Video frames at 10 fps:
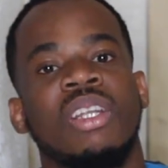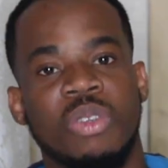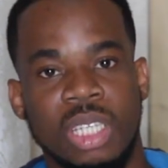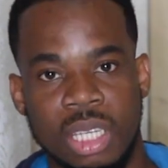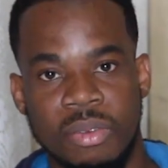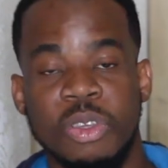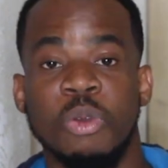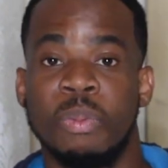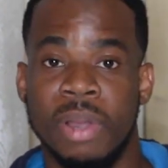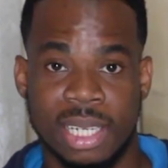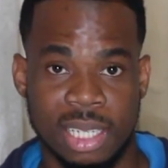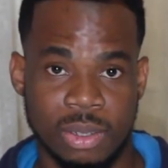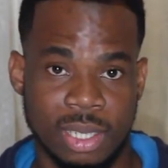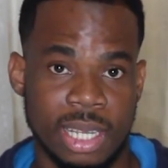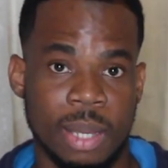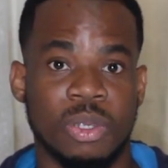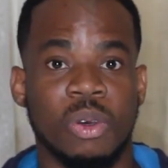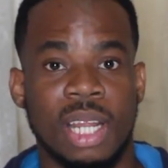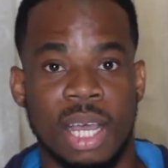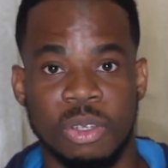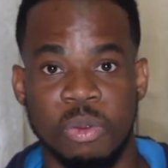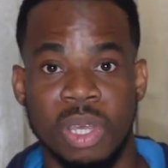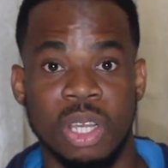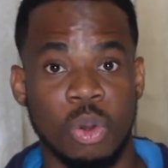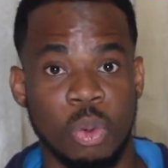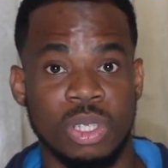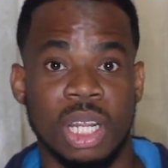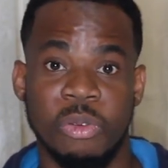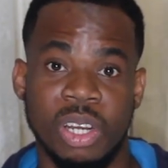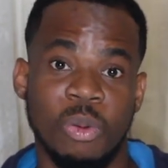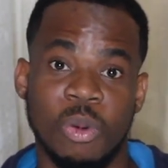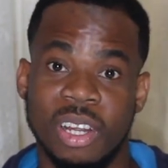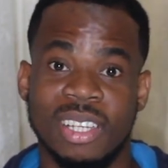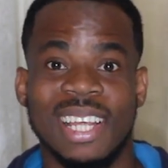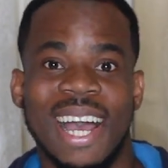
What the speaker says: to give you practical steps on how to make goals that really works.